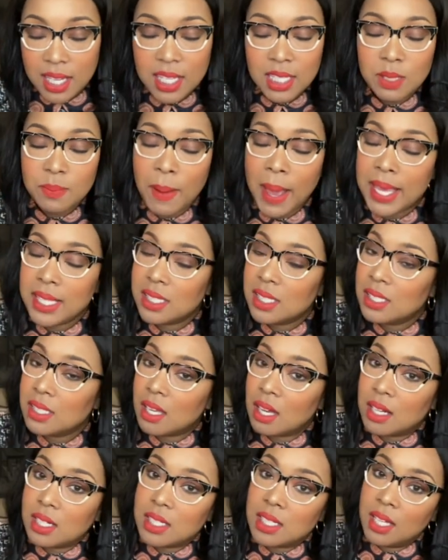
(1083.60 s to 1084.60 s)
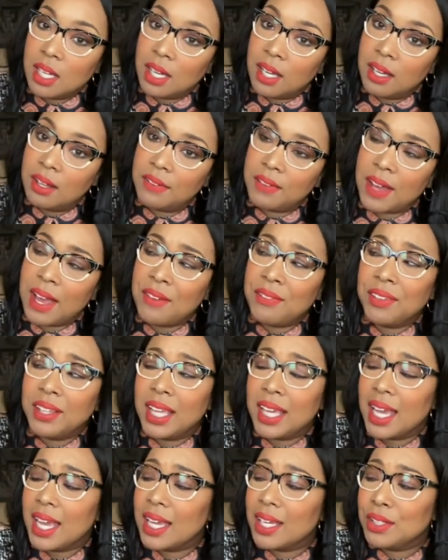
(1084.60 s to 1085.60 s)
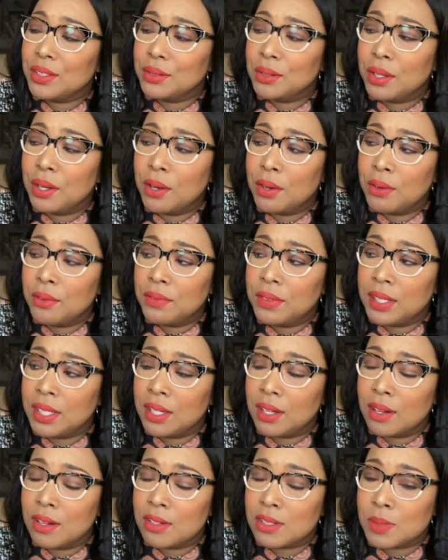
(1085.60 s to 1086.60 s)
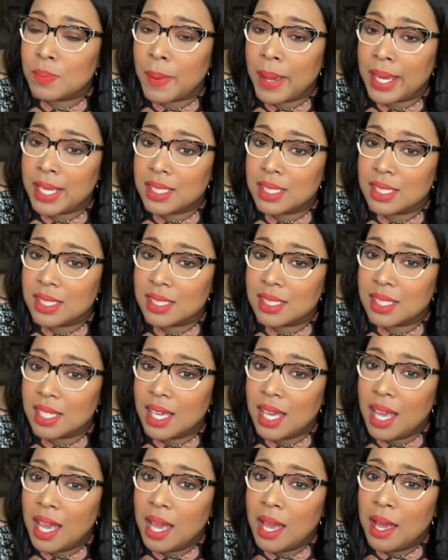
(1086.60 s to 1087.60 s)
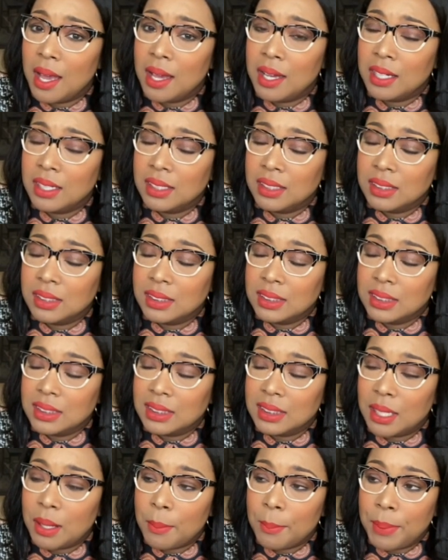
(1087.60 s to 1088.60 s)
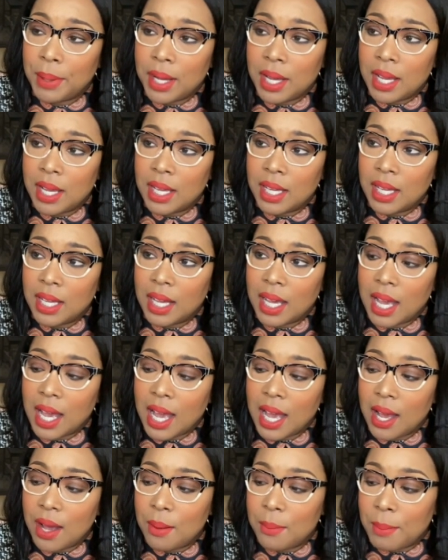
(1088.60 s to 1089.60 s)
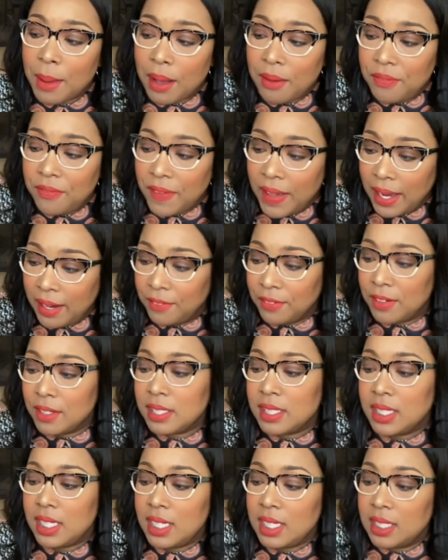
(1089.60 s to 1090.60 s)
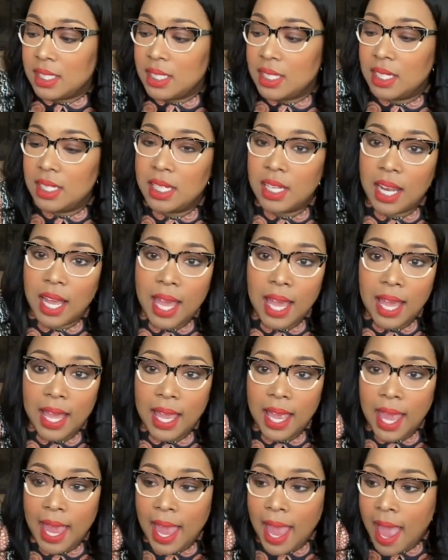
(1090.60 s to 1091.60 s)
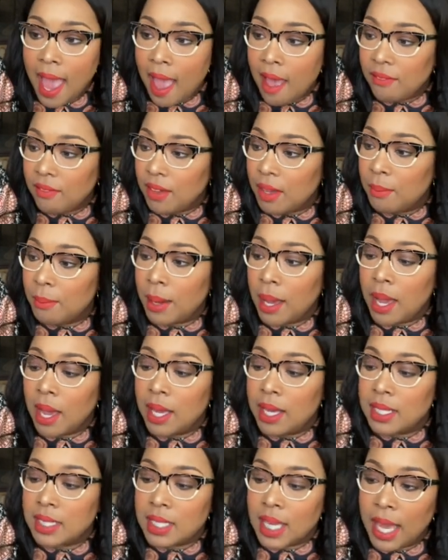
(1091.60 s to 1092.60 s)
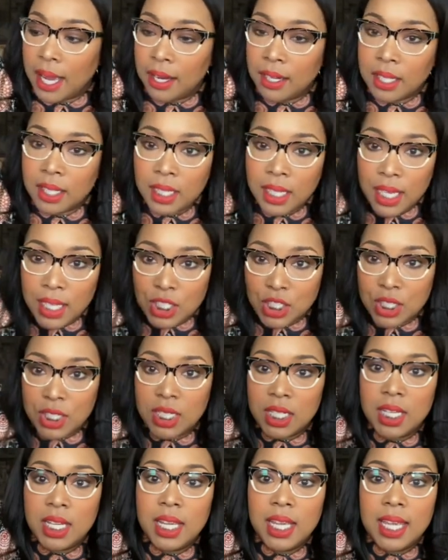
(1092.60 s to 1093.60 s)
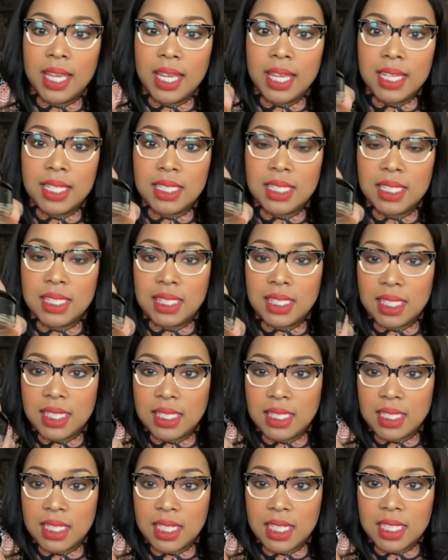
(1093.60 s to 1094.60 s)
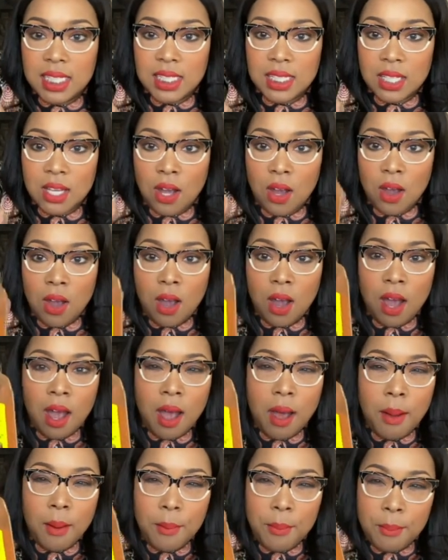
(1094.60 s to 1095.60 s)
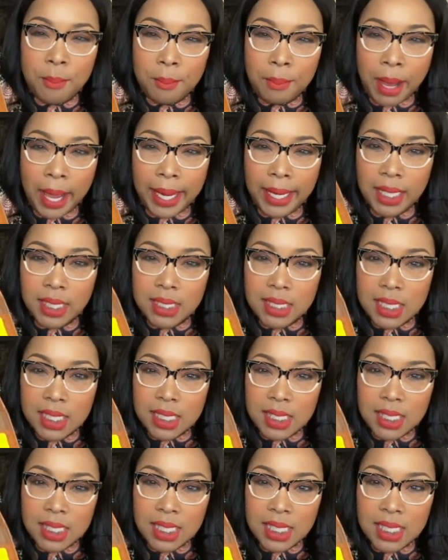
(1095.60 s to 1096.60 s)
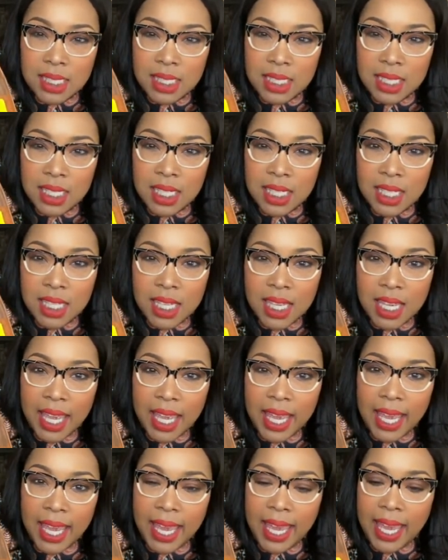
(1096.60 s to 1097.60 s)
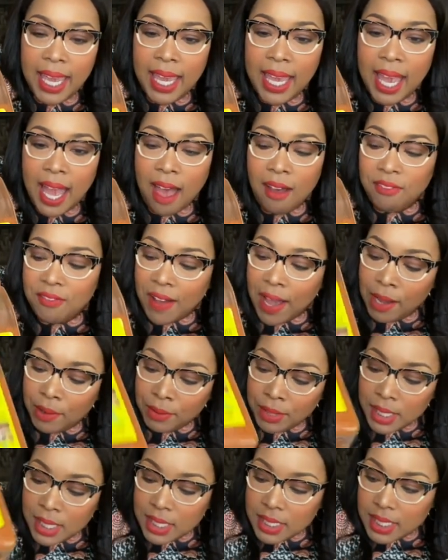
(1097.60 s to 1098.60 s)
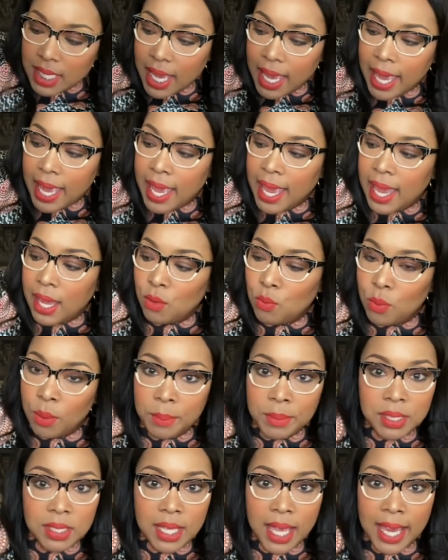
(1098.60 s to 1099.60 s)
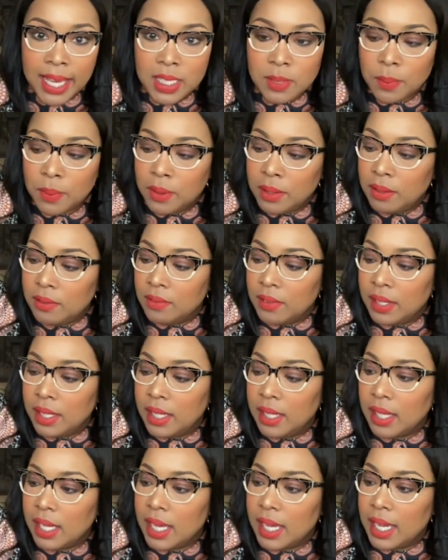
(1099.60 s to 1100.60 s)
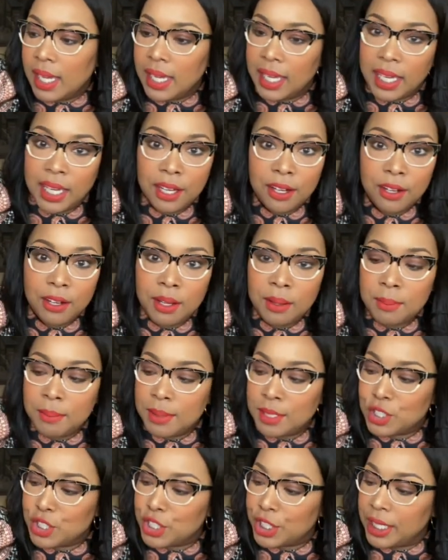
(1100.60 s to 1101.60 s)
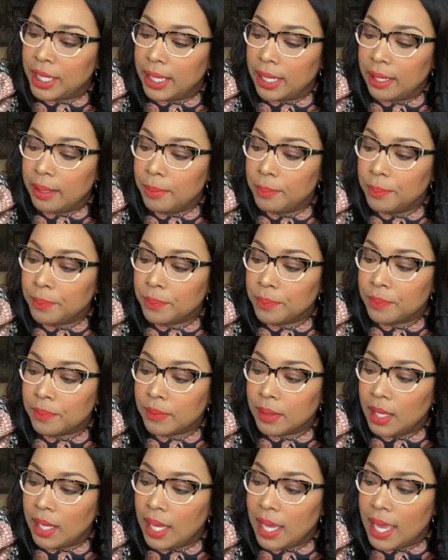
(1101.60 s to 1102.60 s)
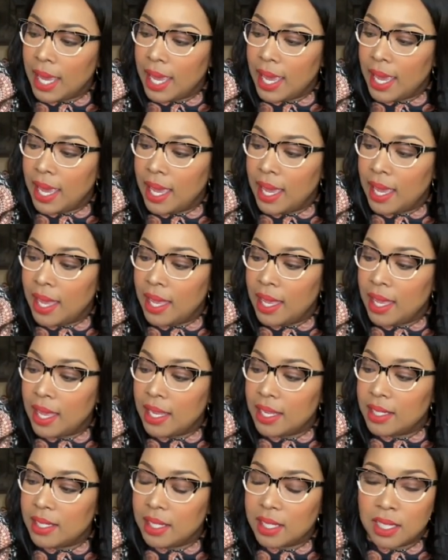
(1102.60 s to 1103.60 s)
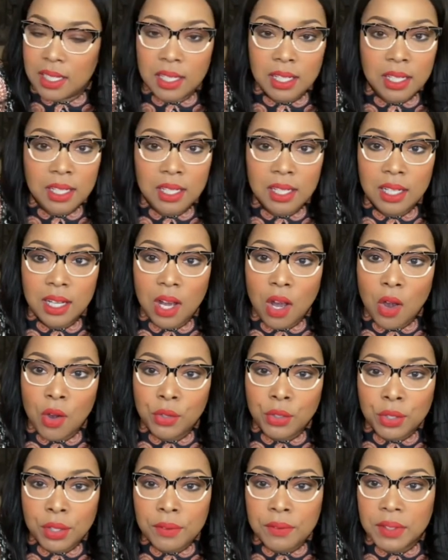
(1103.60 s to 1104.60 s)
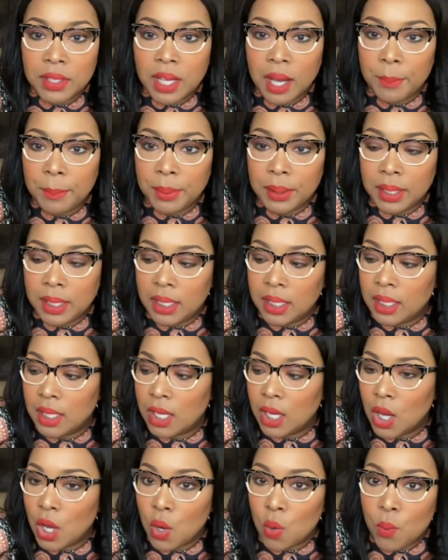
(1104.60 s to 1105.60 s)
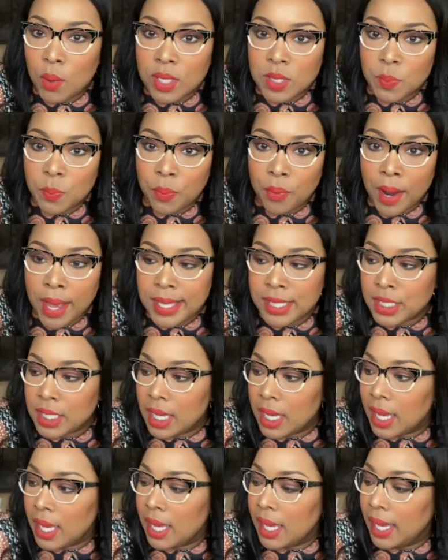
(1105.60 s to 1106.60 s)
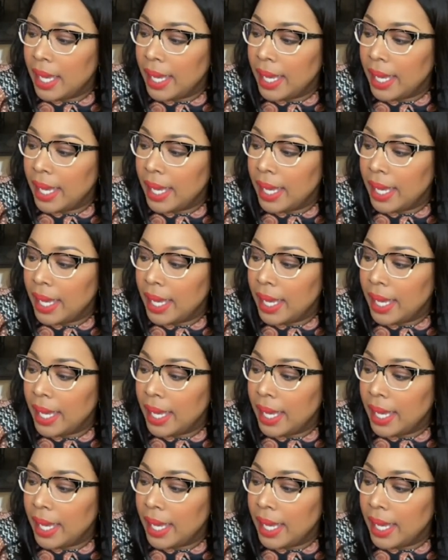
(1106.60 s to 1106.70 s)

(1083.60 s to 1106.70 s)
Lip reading: are tough. I feel like I could do a whole video on spices. But my favorite seasoning that I have in my entire collection is this seasoning. It's called Mike's seasoning. And I found this at a women's expo event here in Michigan. And the owner of the company was present